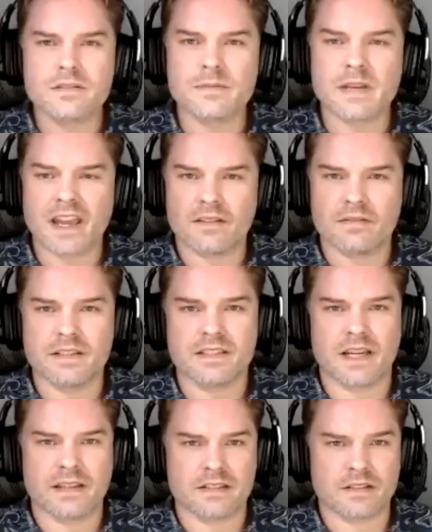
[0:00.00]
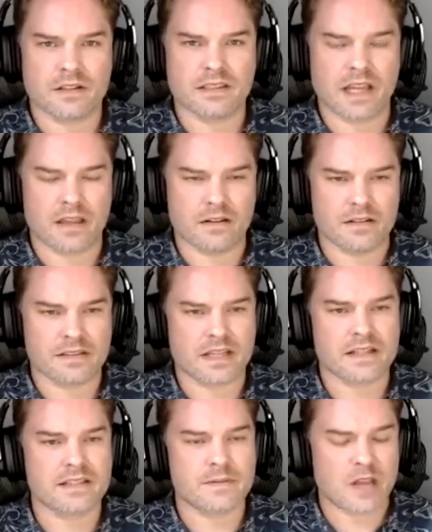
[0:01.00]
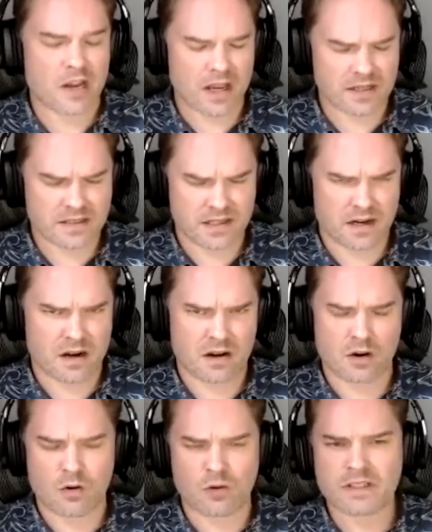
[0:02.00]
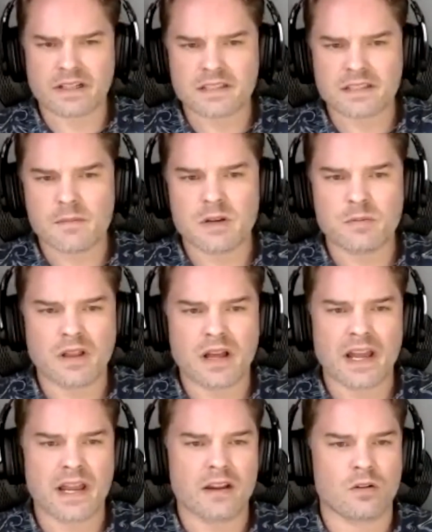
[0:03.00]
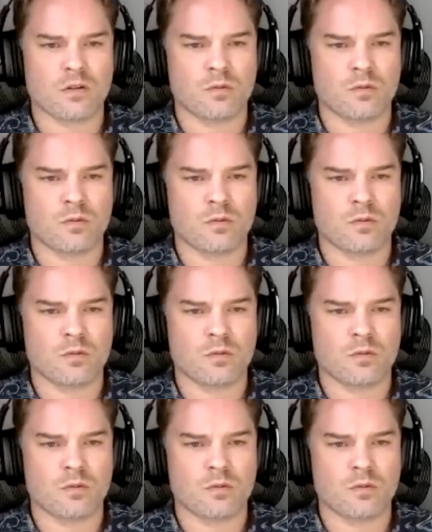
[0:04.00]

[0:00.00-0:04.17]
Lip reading: McAfee tie this all together? Does XDR or Cortex come into play, or